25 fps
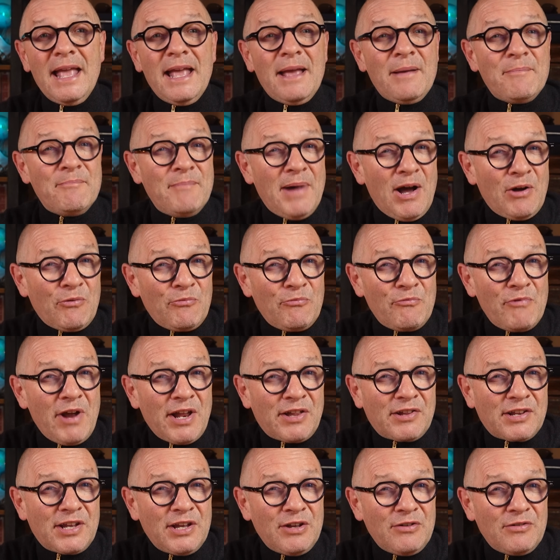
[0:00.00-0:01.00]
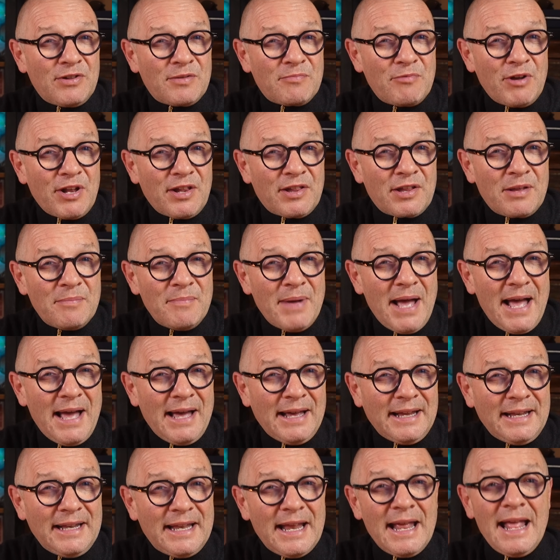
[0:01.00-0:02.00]
mountain rescue springs to
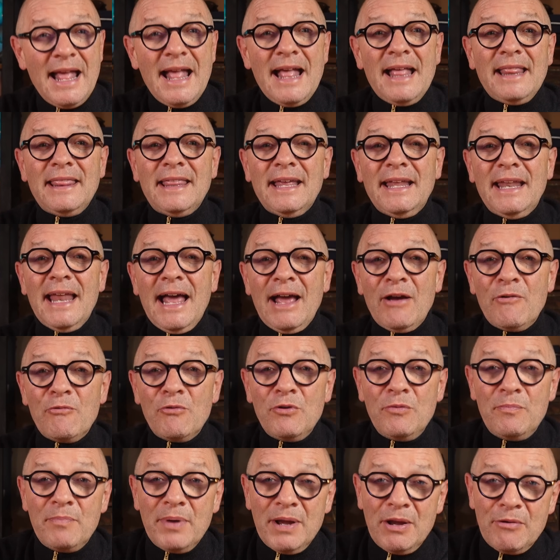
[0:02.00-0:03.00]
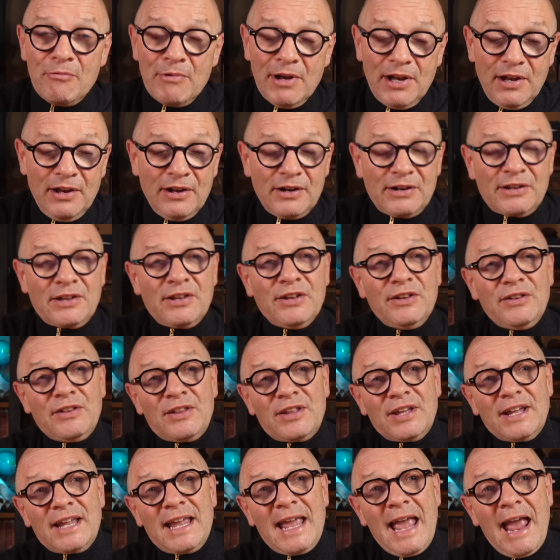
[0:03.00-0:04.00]
mind, then I would be reluctant
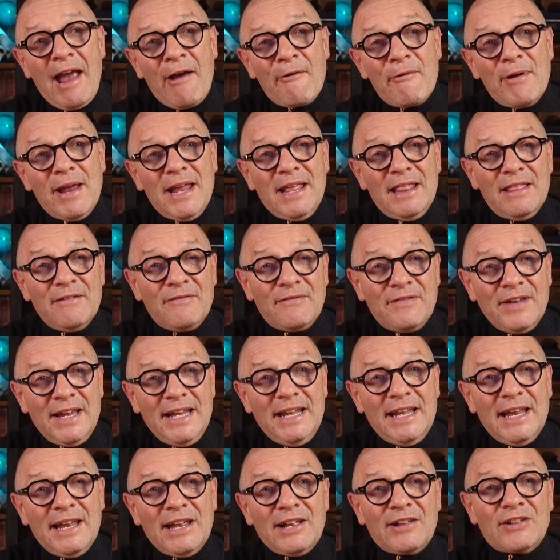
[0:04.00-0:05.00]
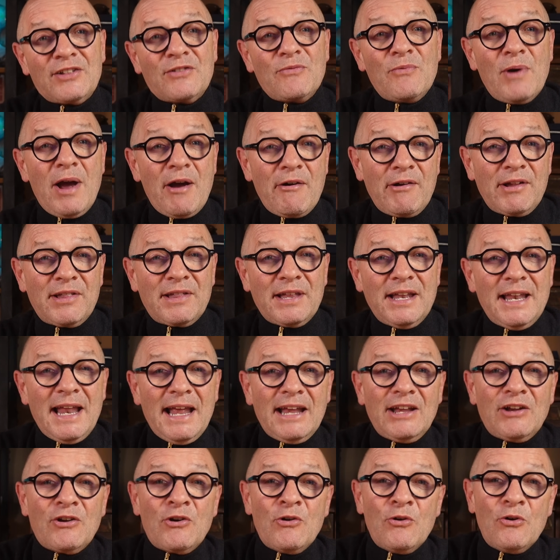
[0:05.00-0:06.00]
to carry the Fenix, whereas the
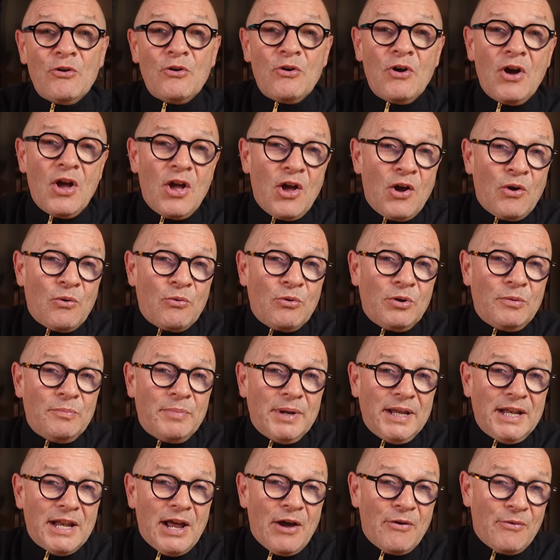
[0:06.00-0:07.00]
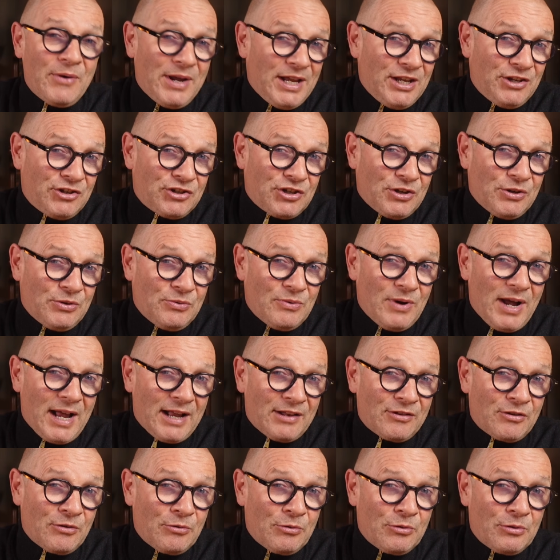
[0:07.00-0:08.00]
Nitecore would be no issue
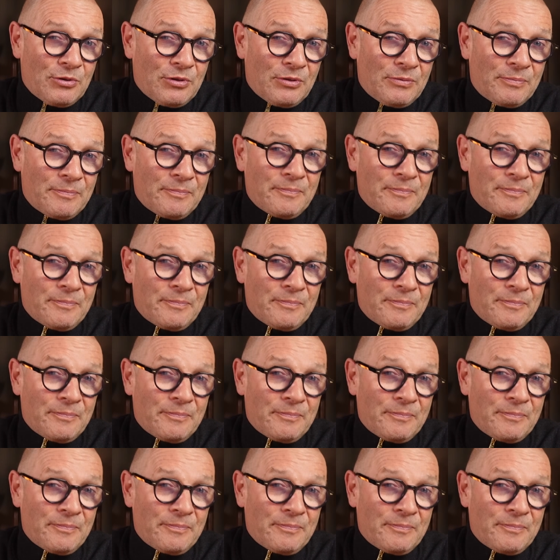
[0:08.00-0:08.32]
at all.